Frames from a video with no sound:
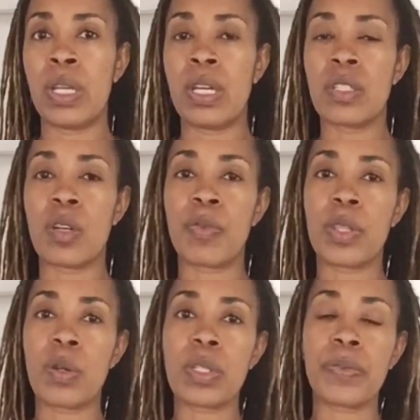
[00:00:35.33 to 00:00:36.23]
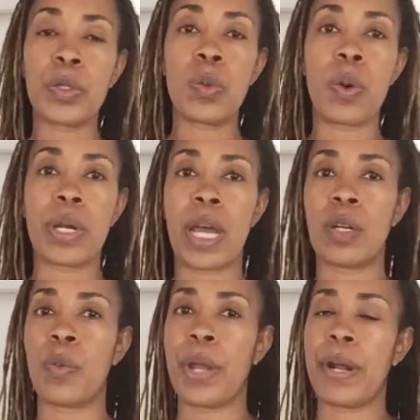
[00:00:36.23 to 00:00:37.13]
So, for those of you who are not
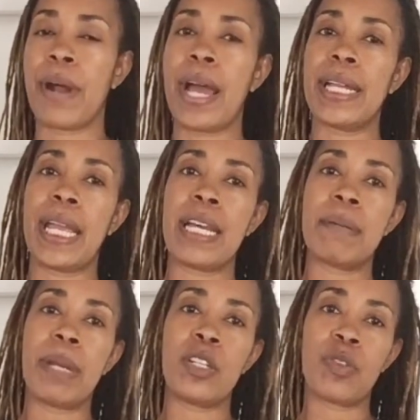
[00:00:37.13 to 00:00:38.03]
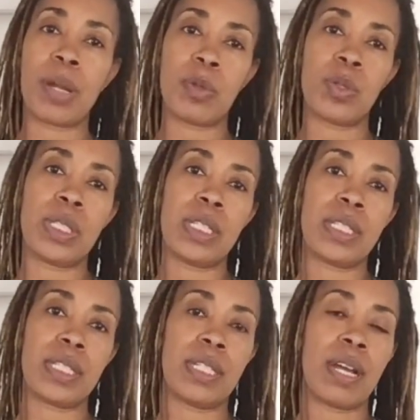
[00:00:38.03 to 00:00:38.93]
aware, I am a tribal
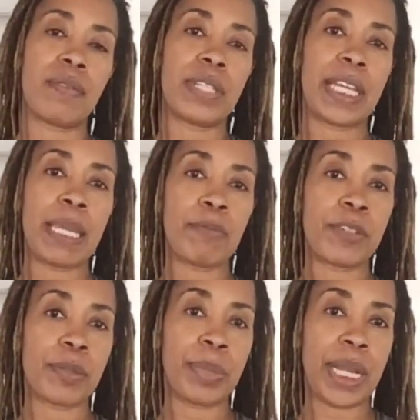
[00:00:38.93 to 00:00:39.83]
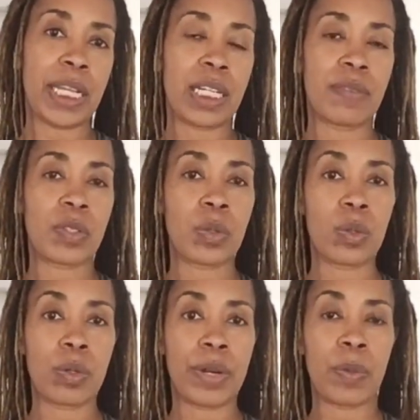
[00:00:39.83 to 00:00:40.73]
citizen of the Cape Fear Band of
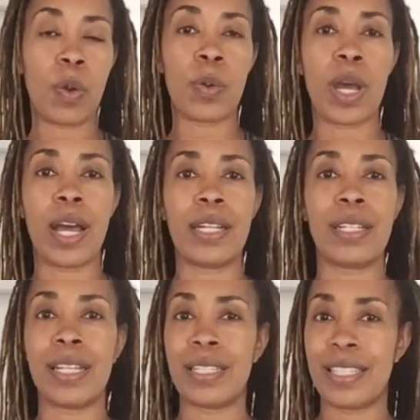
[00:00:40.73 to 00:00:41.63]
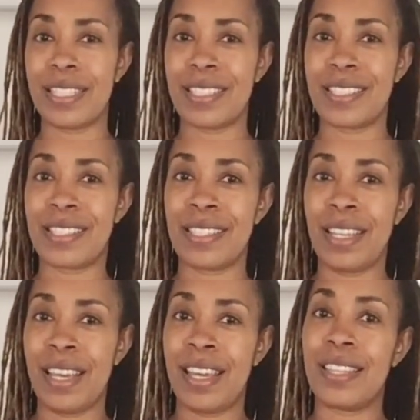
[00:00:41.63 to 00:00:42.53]
Scutore Wokan Indians.
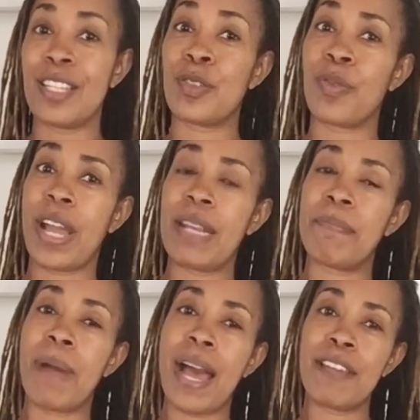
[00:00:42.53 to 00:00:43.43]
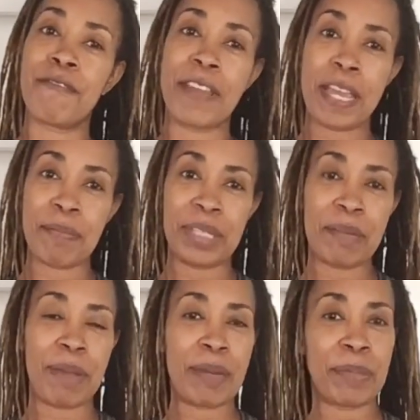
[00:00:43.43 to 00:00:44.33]
That's right, my family,
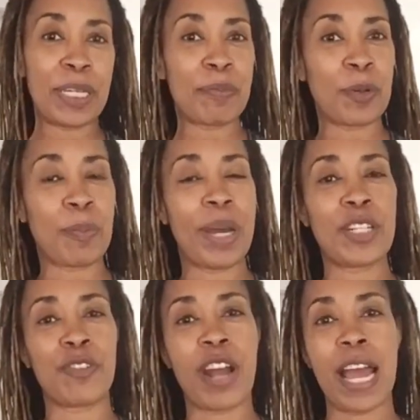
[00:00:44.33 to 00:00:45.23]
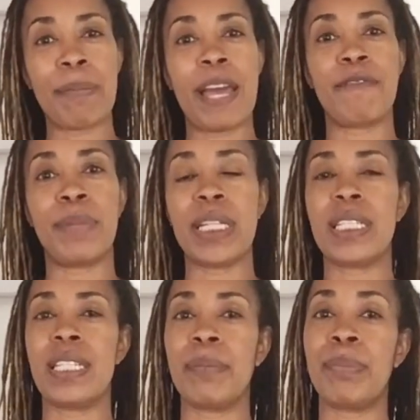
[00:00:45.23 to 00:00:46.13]
my people, my tribe have
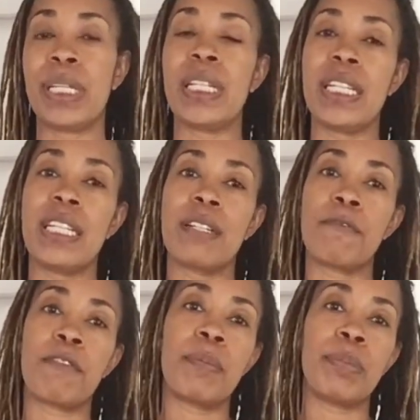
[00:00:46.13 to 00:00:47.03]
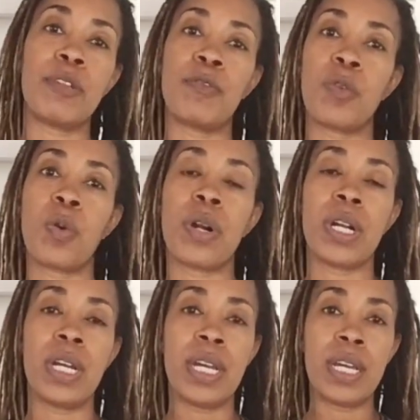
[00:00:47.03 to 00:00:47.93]
been here from before
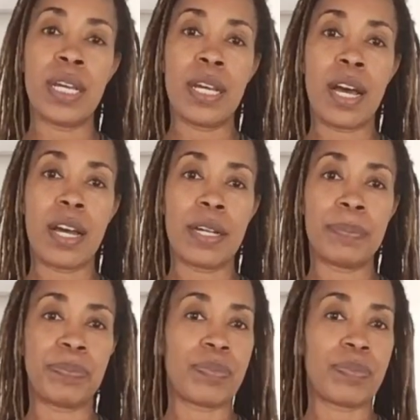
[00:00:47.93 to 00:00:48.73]
um,